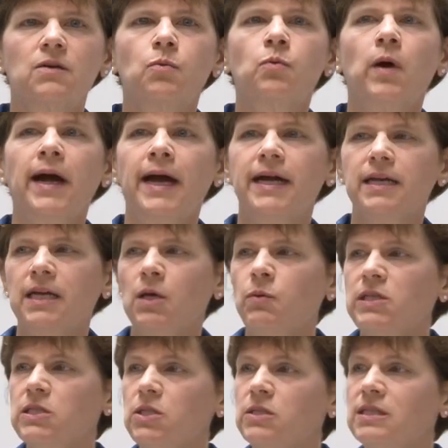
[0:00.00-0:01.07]
Right, he
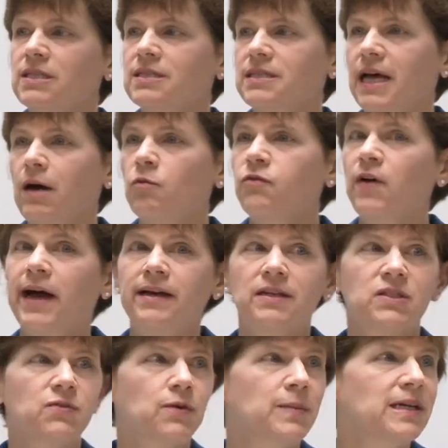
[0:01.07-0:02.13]
was using sound
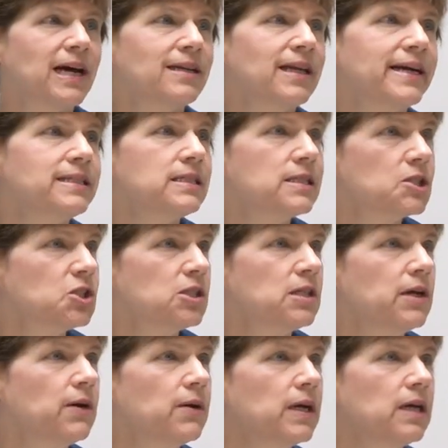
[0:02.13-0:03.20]
files from an online
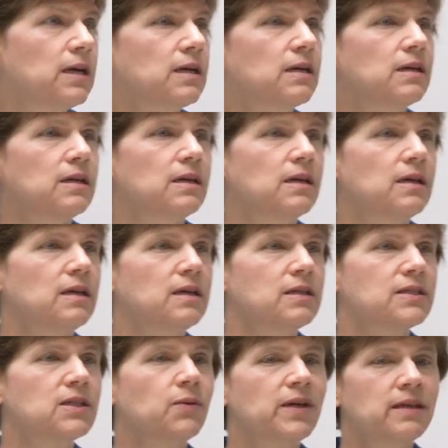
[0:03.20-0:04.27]
dictionary.
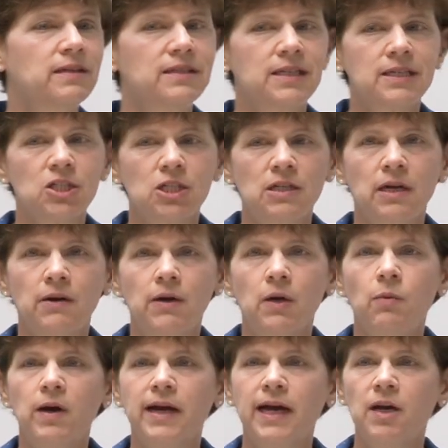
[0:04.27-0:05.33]
So in the dictionary,
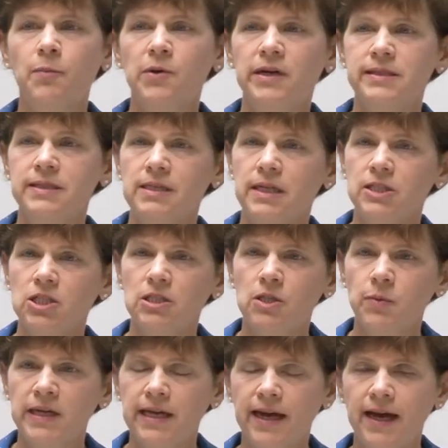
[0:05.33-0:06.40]
what kind of pronunciation
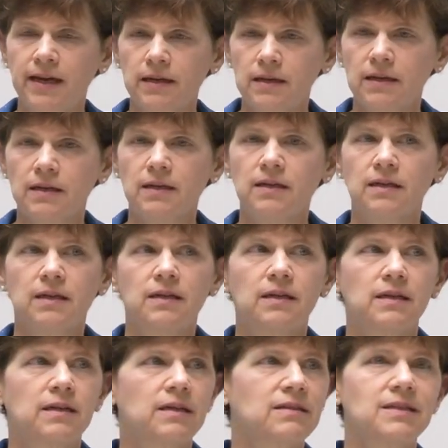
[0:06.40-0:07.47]
do we get?
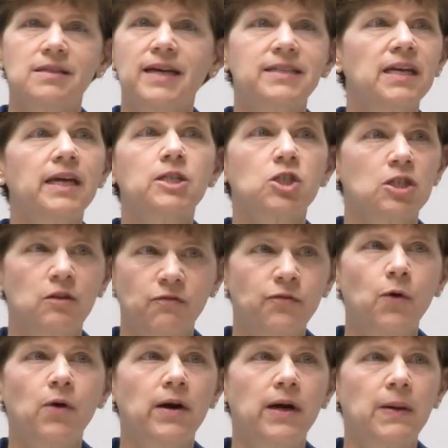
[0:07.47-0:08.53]
The citation
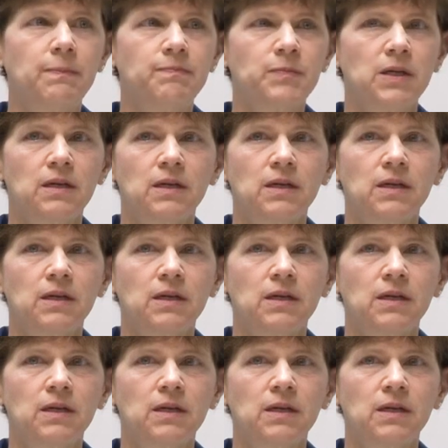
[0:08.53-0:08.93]
form.